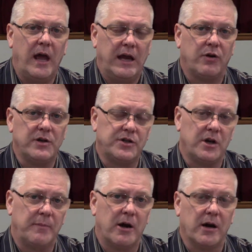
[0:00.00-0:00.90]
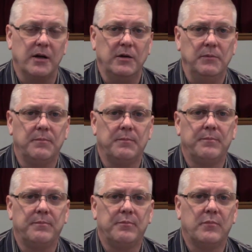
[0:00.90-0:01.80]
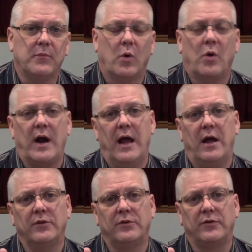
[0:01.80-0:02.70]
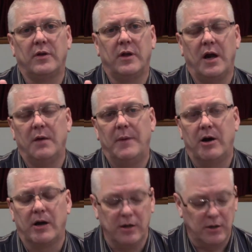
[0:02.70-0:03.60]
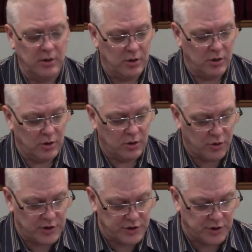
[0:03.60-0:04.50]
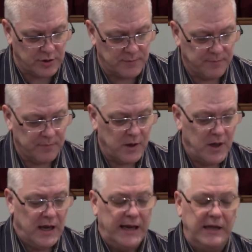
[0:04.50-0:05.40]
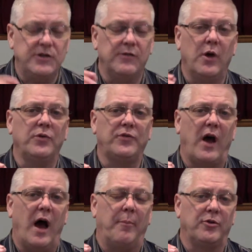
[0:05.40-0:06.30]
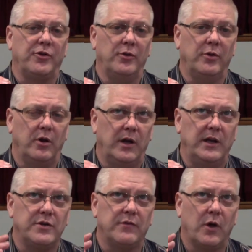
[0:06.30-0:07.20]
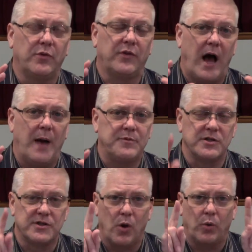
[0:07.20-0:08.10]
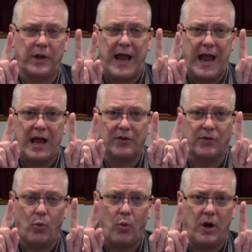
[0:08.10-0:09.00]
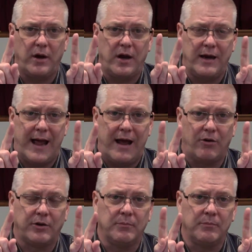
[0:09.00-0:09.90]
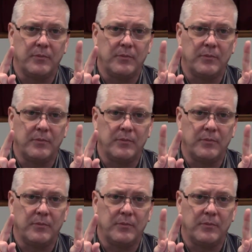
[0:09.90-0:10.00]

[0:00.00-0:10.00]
a Christian American or as an American Christian. Each of those options only has one noun.